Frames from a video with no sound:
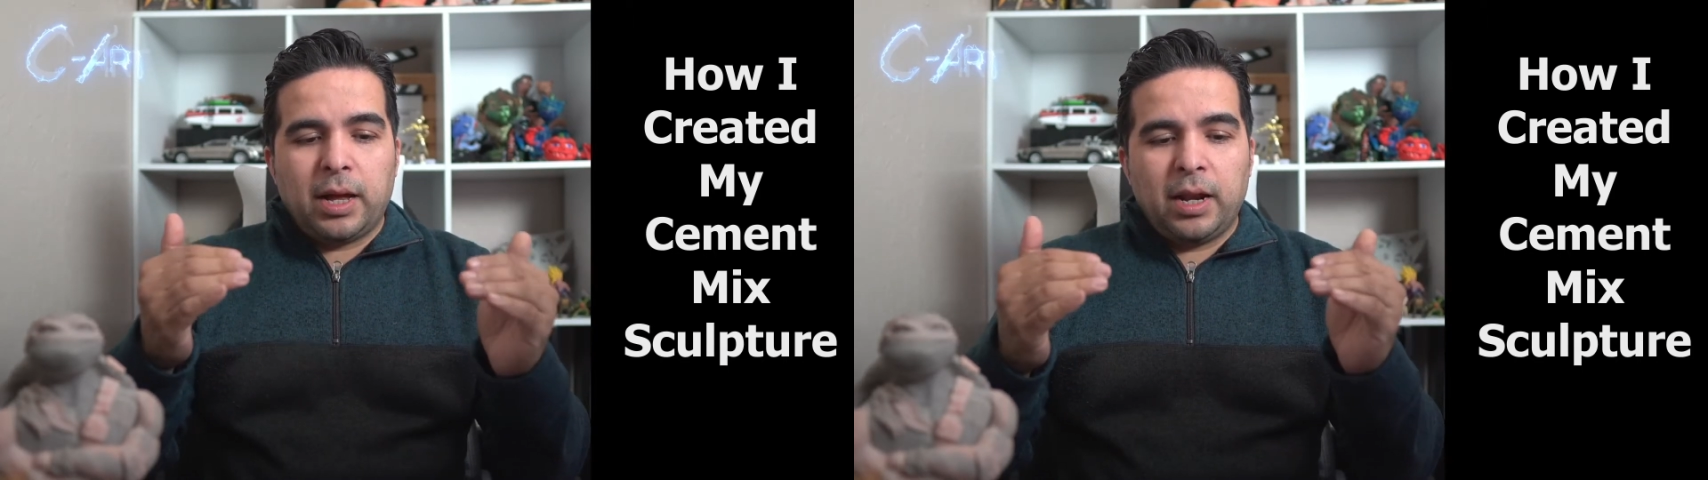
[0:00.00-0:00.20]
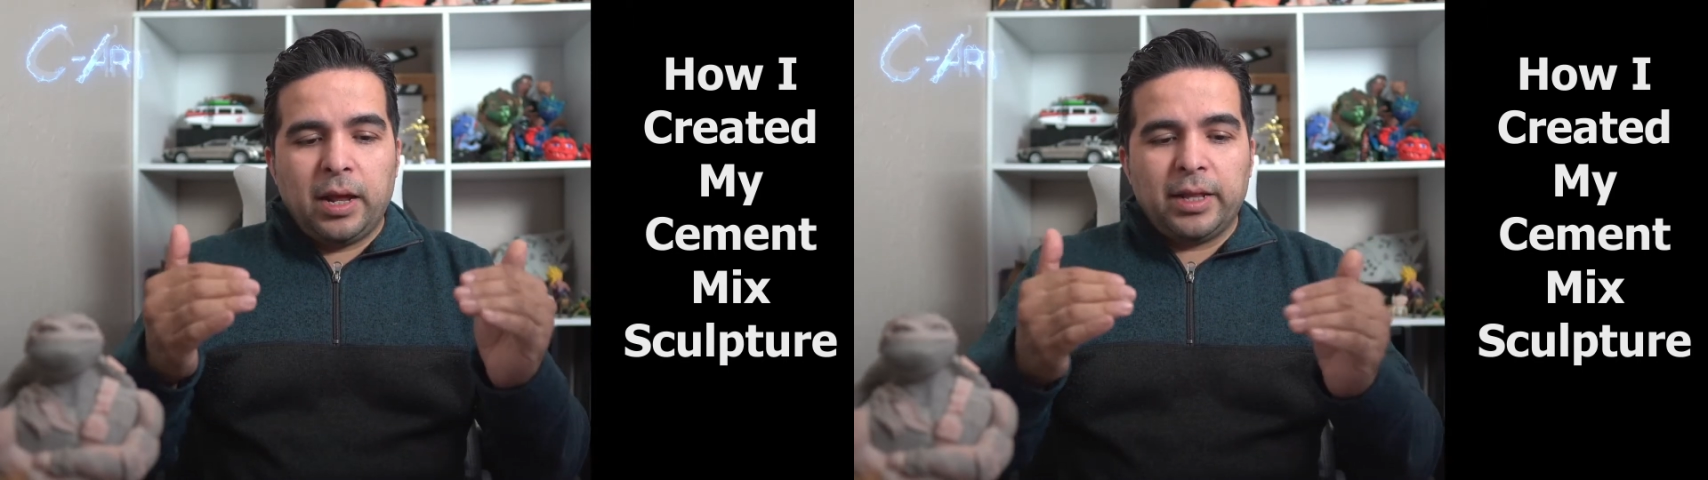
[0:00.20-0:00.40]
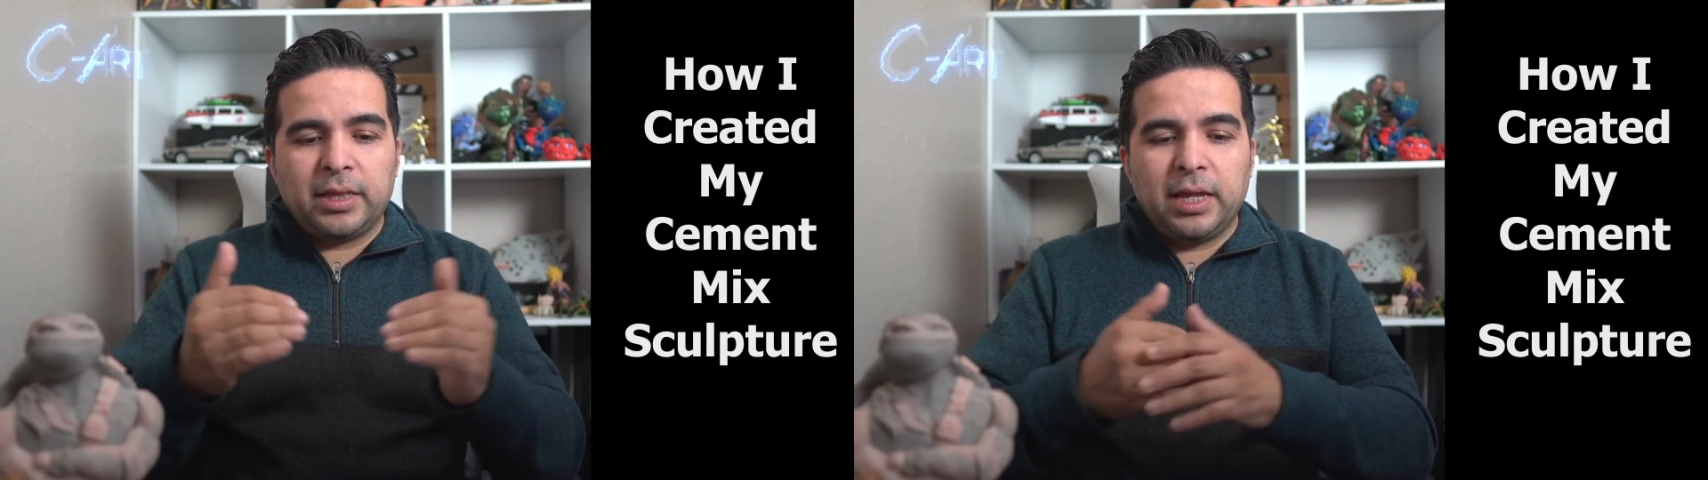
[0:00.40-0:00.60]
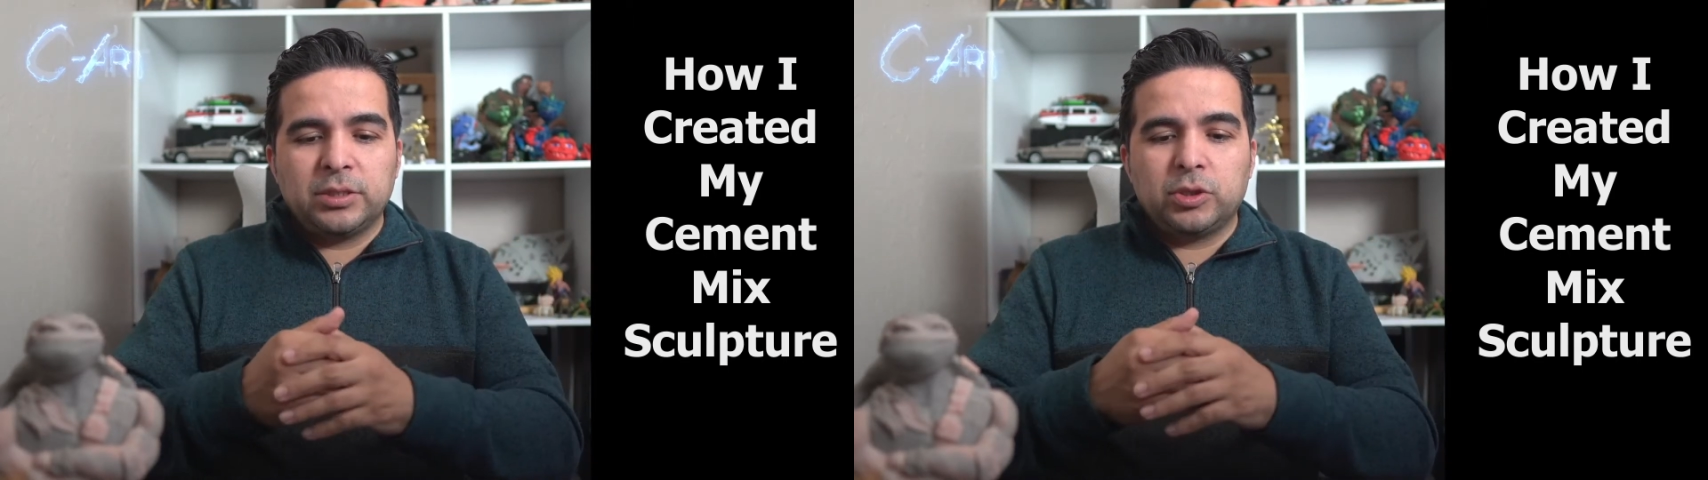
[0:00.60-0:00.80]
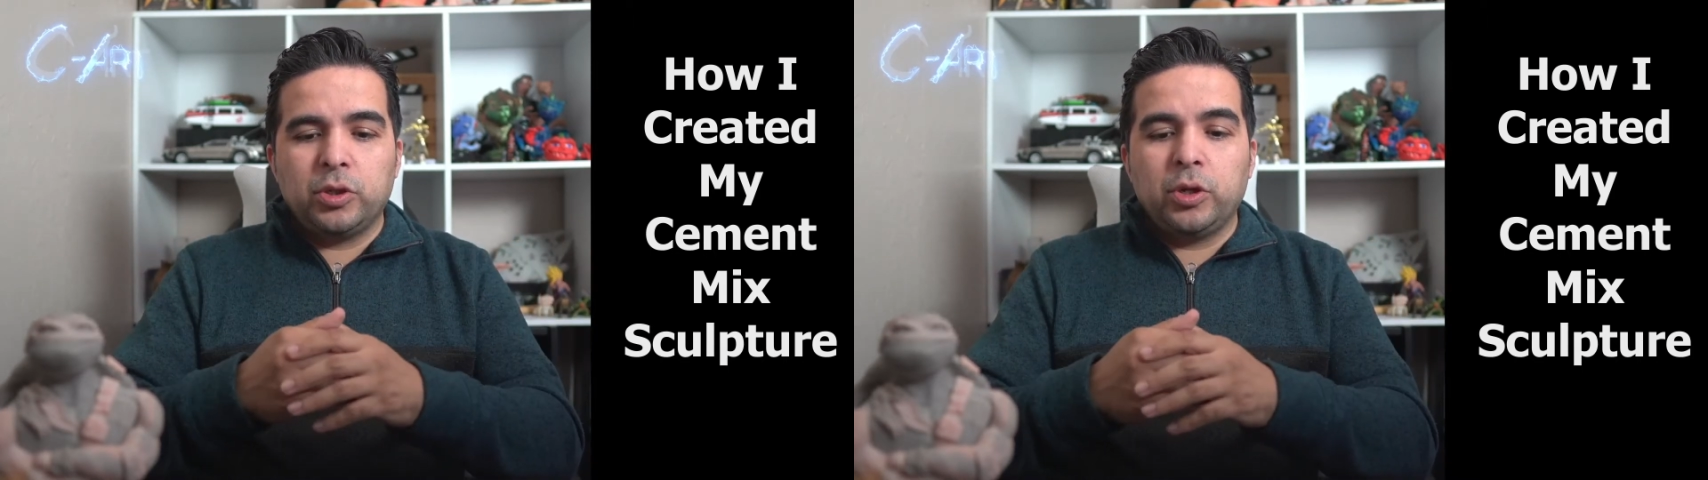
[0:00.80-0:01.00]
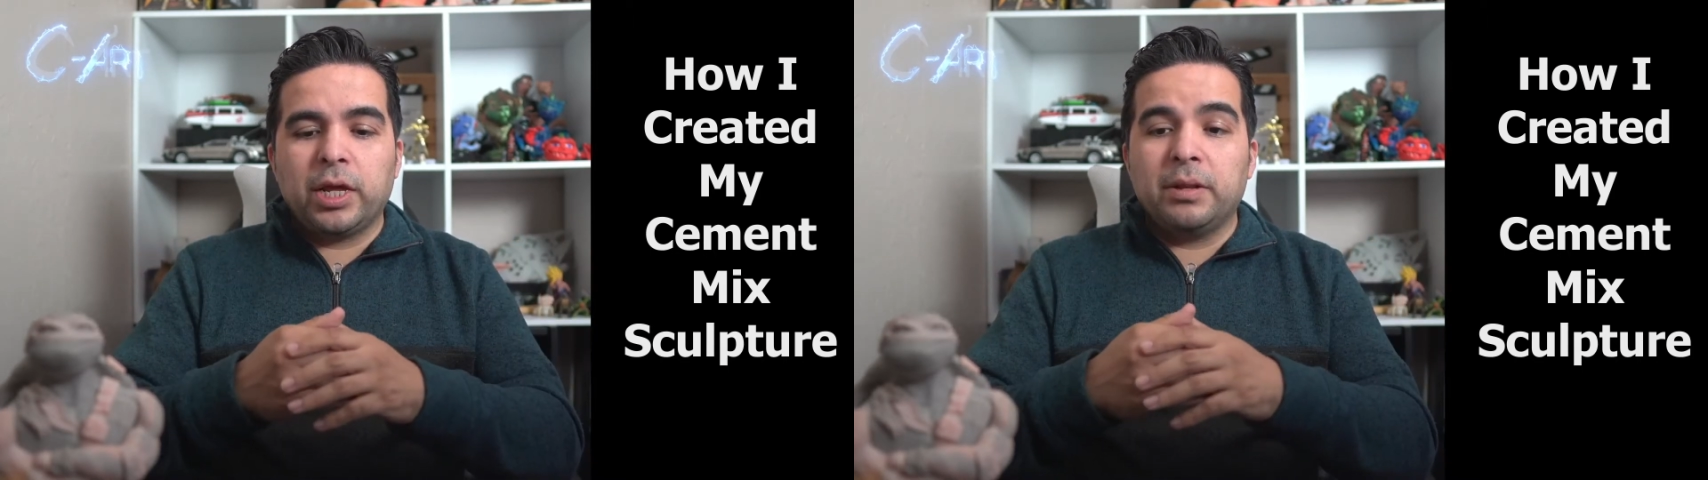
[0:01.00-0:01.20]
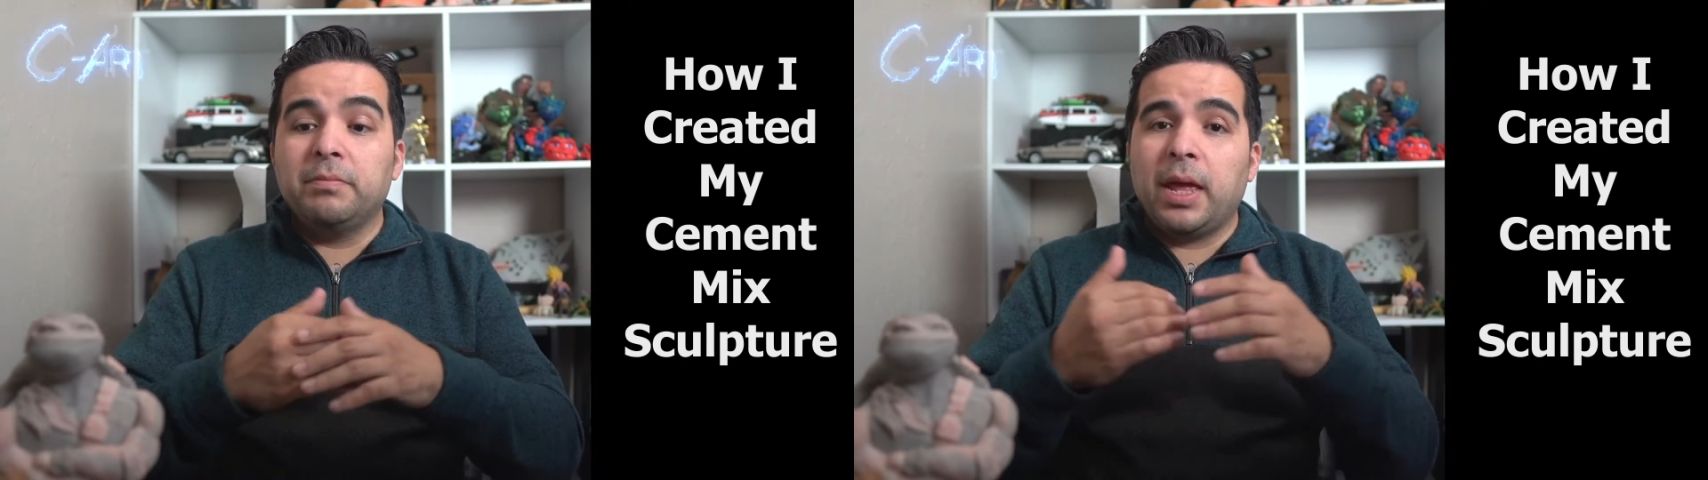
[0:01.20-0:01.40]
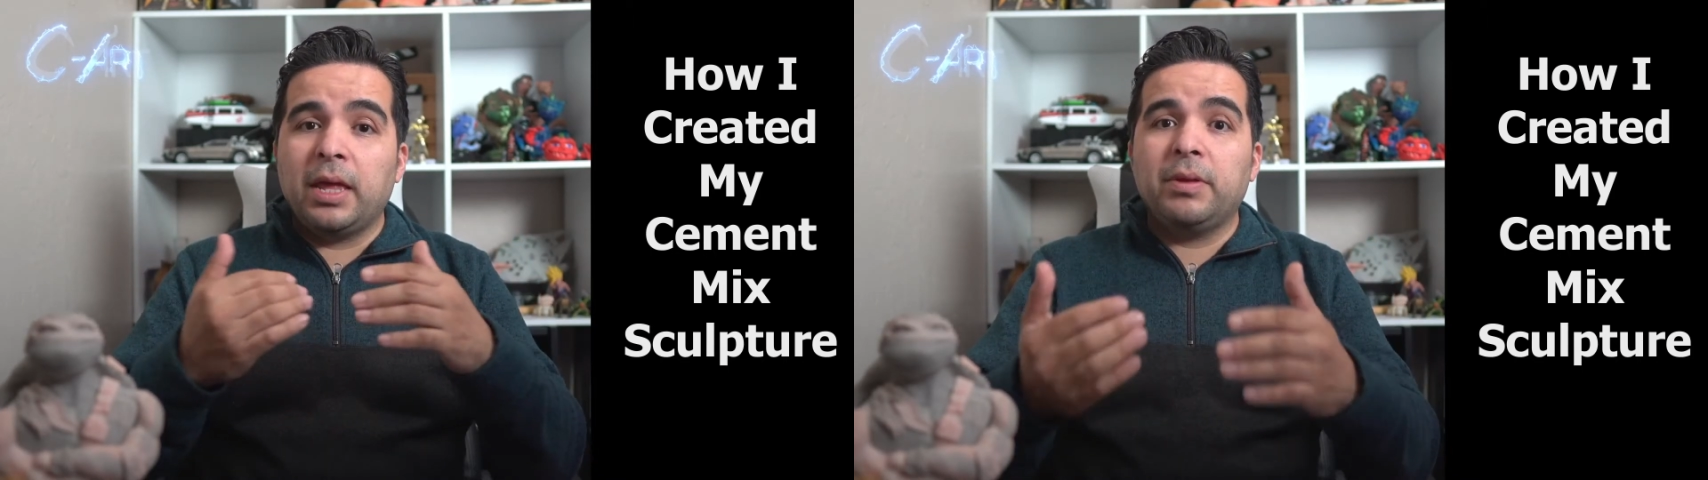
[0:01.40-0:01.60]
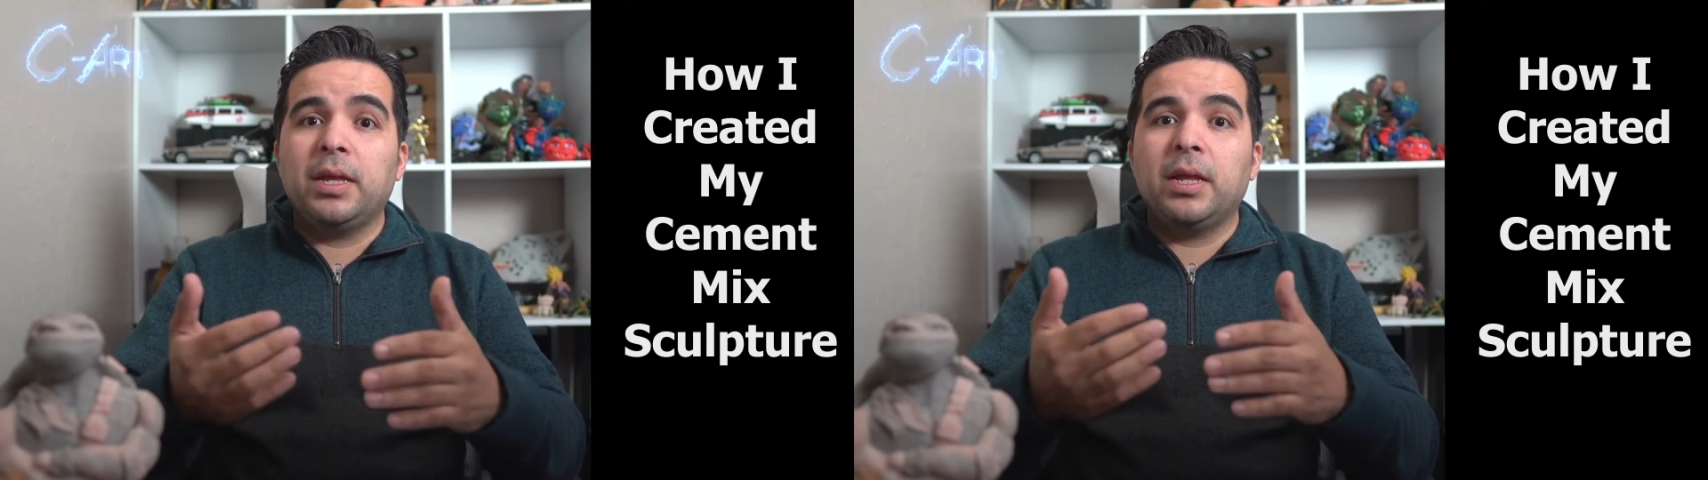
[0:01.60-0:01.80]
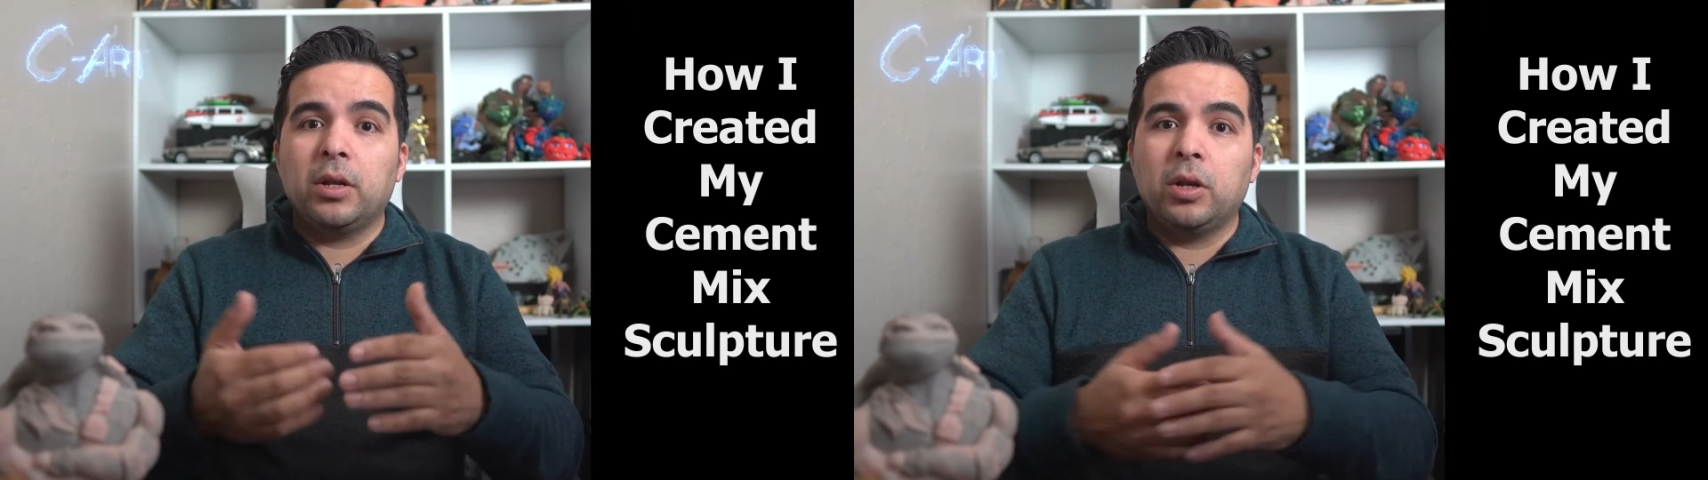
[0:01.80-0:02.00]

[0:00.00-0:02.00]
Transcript: a lot of things so you can maybe